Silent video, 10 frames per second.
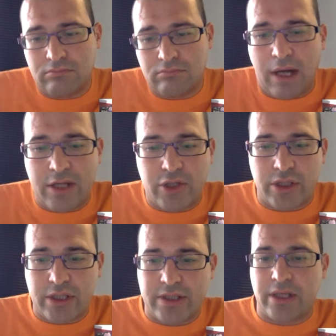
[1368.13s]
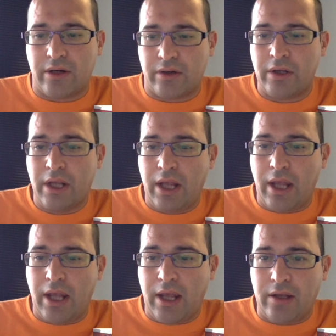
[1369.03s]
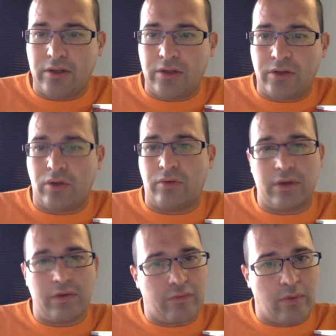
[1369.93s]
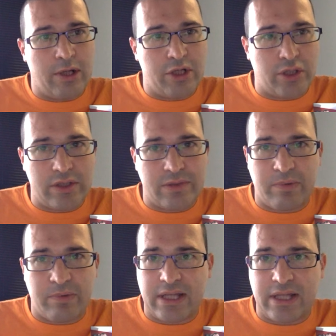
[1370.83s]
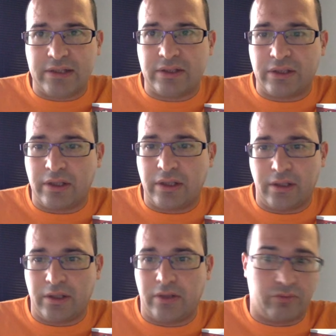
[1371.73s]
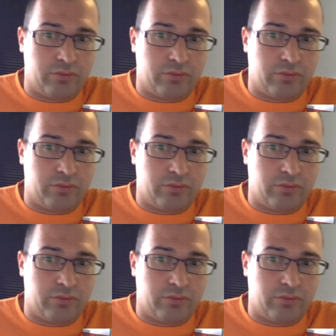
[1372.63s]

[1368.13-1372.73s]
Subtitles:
much easier, and the information is presented in a